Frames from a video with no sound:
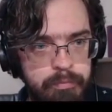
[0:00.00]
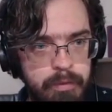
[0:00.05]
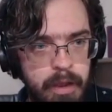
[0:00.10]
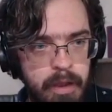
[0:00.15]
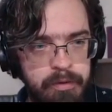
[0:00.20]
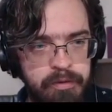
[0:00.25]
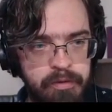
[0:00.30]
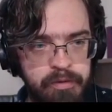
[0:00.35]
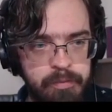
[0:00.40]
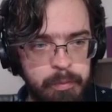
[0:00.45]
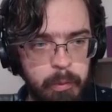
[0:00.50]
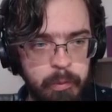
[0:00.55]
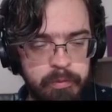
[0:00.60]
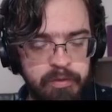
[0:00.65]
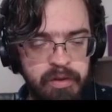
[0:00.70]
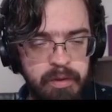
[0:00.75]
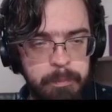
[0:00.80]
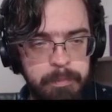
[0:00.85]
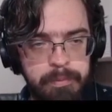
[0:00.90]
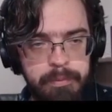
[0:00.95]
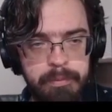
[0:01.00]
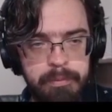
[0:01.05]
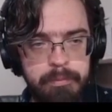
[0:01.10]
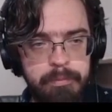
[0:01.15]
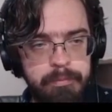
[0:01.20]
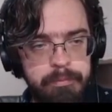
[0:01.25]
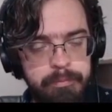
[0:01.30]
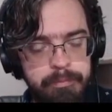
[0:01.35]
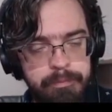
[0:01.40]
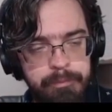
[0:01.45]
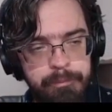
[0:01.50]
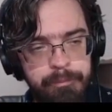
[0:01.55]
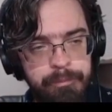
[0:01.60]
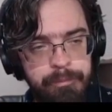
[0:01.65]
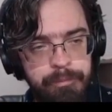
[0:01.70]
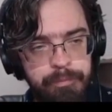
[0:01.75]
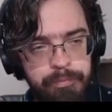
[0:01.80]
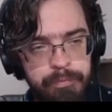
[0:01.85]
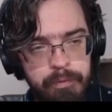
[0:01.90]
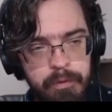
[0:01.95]
as a small tip
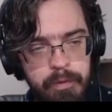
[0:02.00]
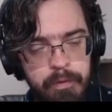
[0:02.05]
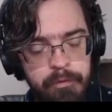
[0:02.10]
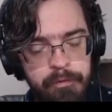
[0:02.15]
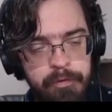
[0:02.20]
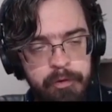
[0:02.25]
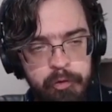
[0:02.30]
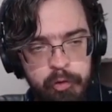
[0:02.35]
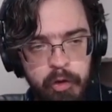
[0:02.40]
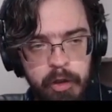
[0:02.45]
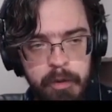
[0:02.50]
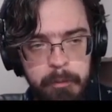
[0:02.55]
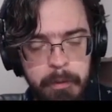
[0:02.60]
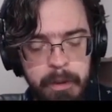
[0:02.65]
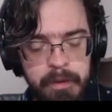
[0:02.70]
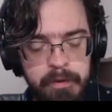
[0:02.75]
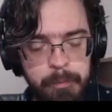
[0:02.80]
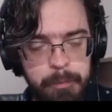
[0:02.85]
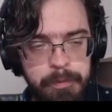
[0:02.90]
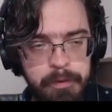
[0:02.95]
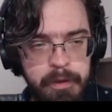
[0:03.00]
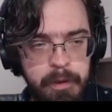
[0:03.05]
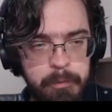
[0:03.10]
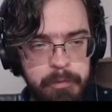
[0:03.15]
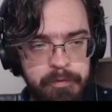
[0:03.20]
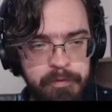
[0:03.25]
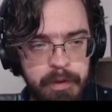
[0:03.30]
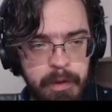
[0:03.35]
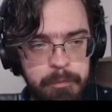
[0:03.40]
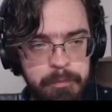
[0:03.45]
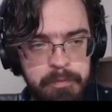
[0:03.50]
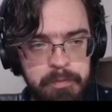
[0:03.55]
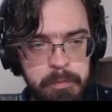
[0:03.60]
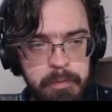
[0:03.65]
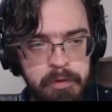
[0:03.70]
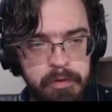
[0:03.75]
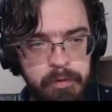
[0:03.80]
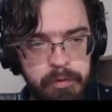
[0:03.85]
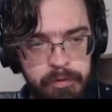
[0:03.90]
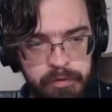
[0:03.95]
for trying to make the preemptive apps,
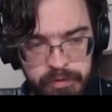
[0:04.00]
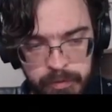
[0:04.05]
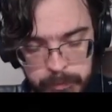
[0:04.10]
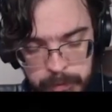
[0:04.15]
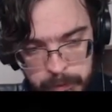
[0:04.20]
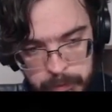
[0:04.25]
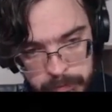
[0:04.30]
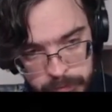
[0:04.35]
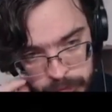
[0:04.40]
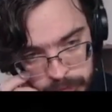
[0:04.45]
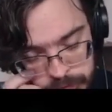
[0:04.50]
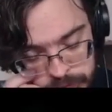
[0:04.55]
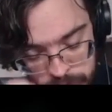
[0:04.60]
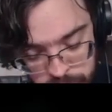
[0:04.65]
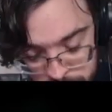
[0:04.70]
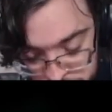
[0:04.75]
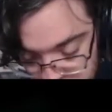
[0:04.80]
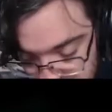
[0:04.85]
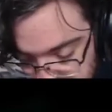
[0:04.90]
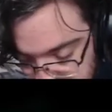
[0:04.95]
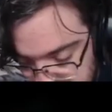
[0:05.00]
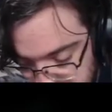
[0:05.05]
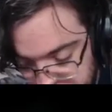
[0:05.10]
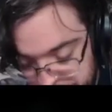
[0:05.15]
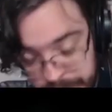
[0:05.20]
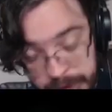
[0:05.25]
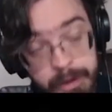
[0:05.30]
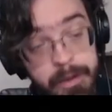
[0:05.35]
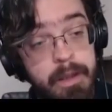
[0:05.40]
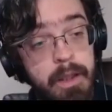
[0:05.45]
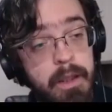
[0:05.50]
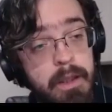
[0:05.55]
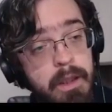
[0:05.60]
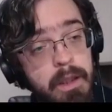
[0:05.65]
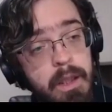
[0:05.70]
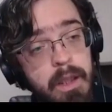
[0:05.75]
because some people do struggle when they start out,